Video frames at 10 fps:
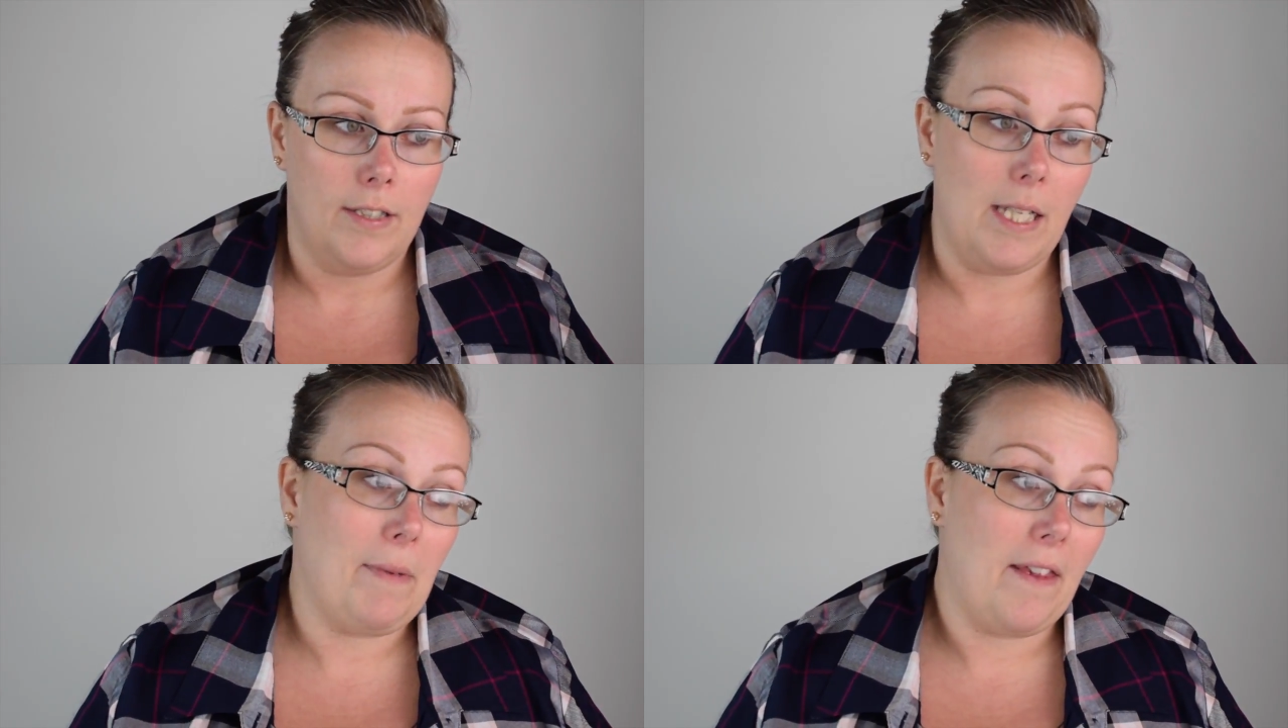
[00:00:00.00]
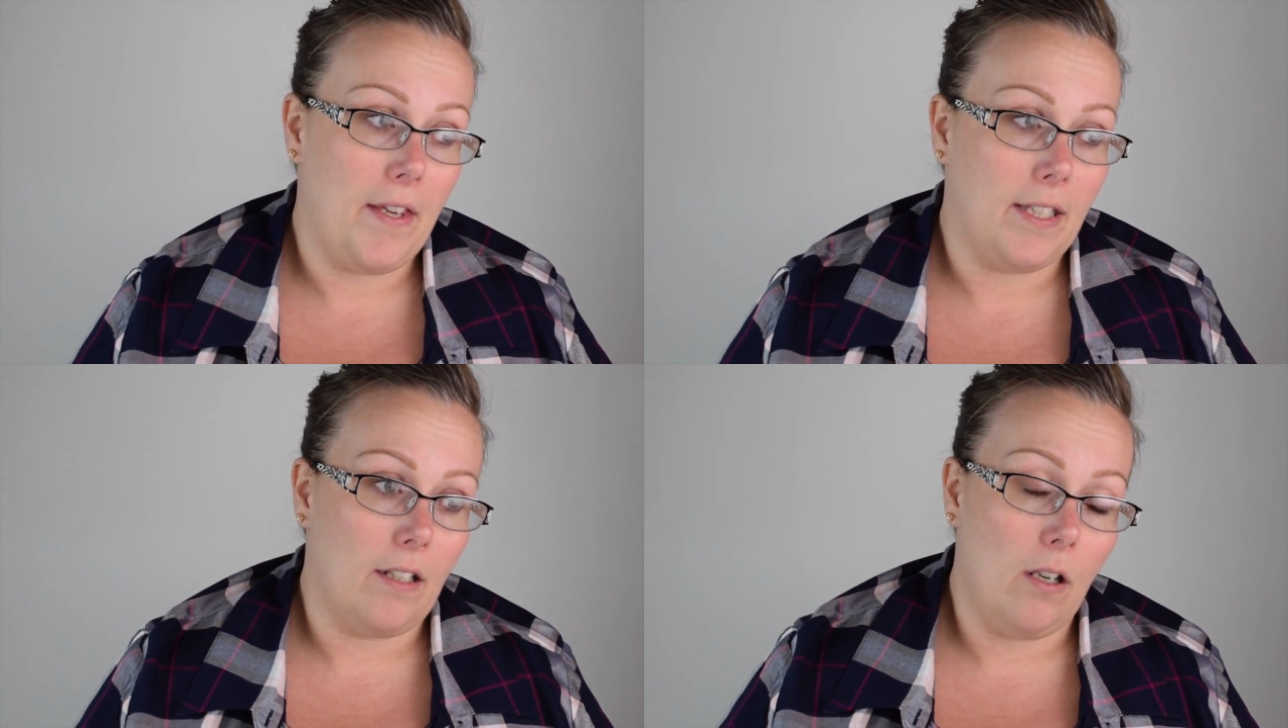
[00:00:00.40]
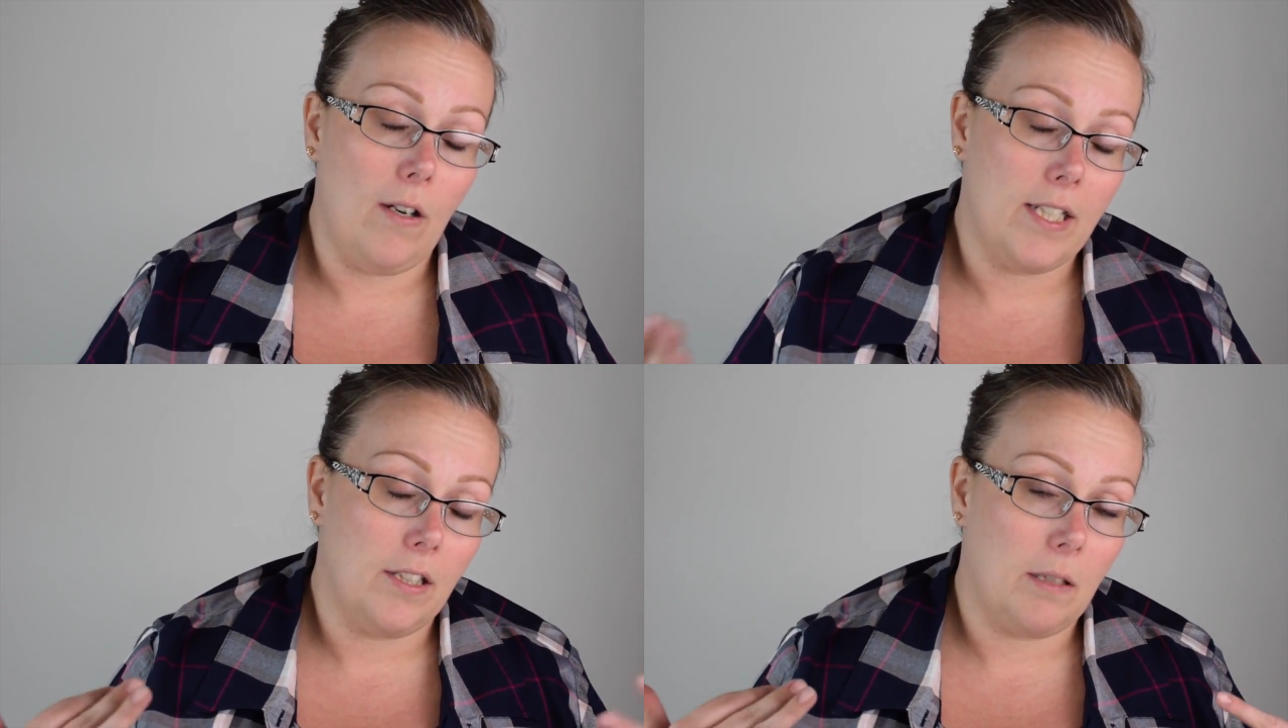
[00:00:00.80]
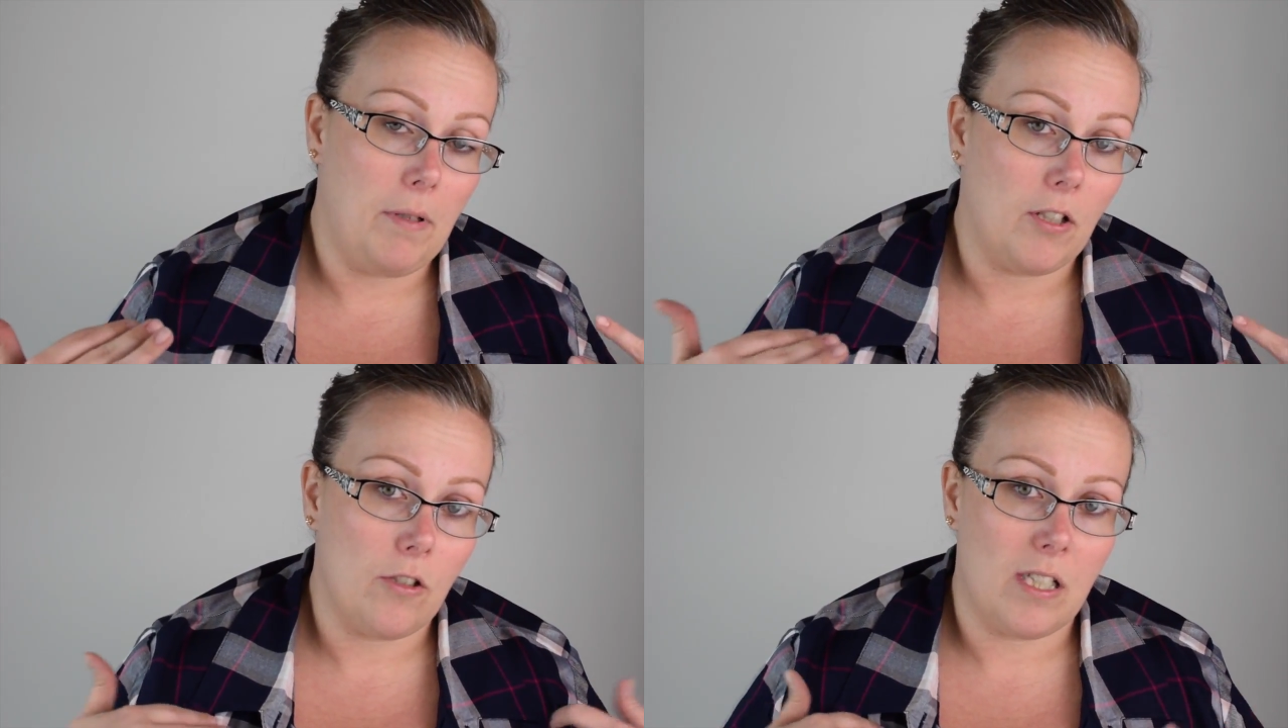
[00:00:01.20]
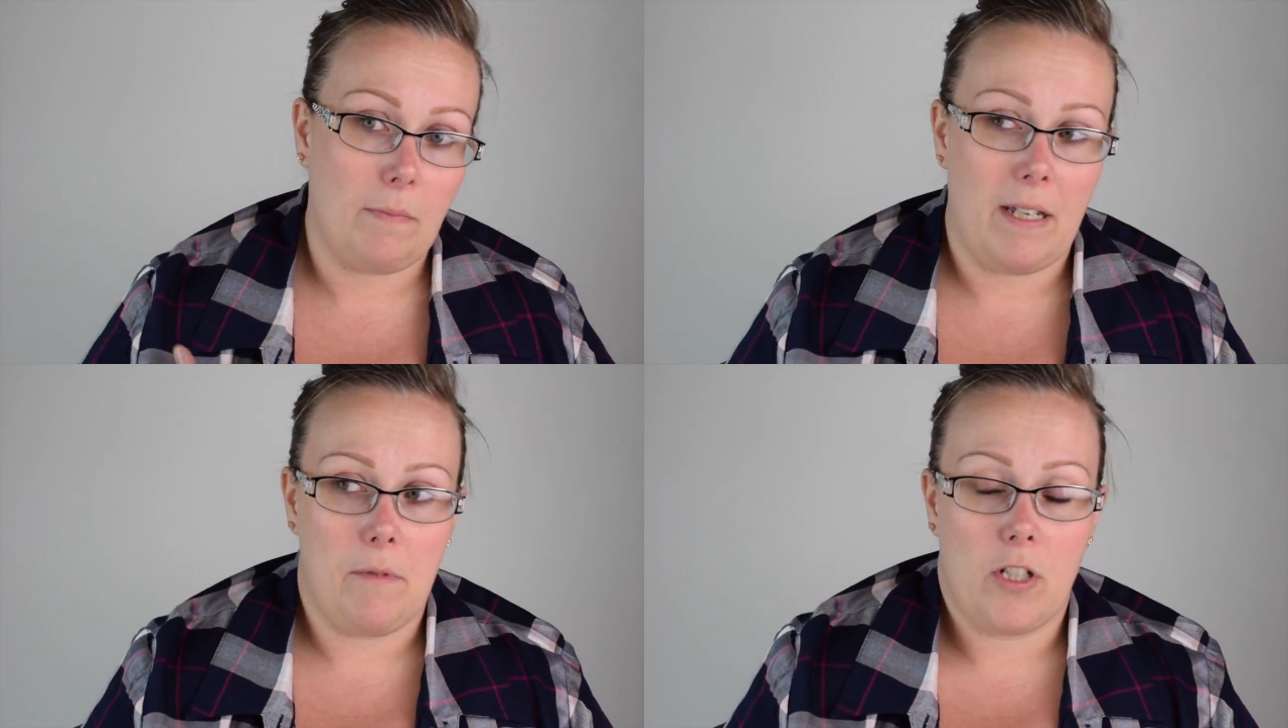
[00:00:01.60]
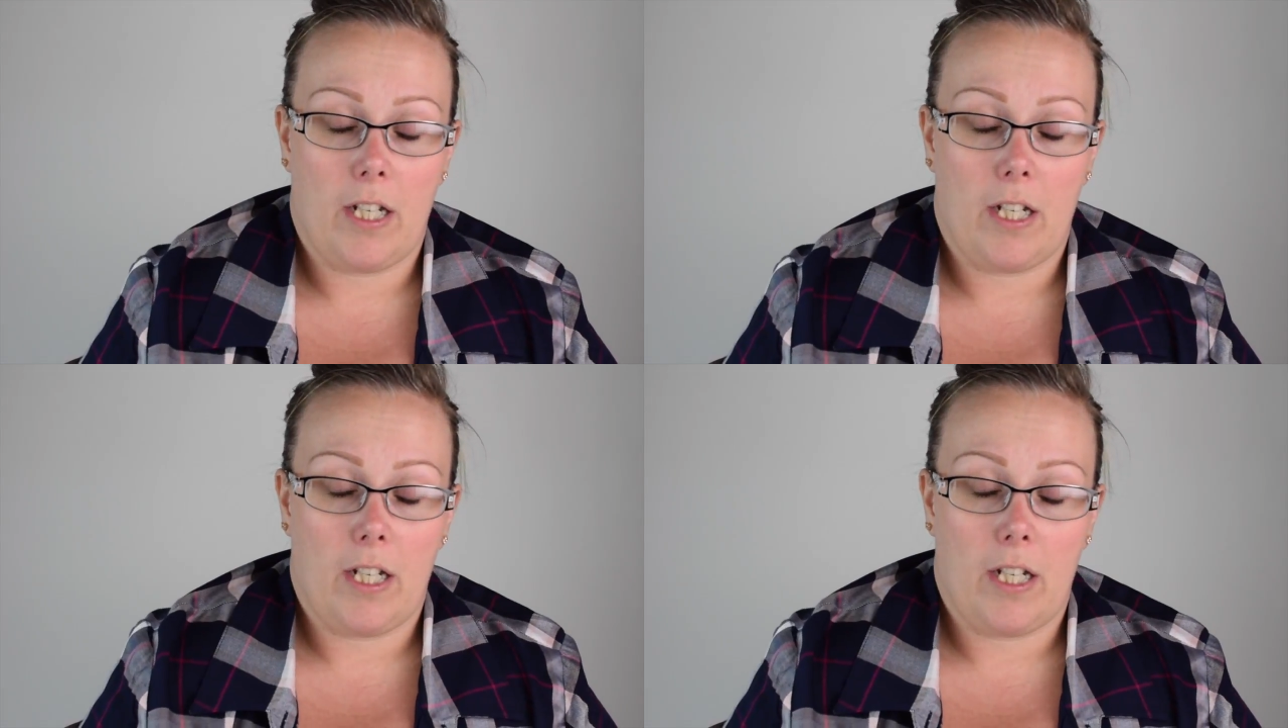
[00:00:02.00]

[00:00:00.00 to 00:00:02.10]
they might think that, oh, I took the picture, it's my image,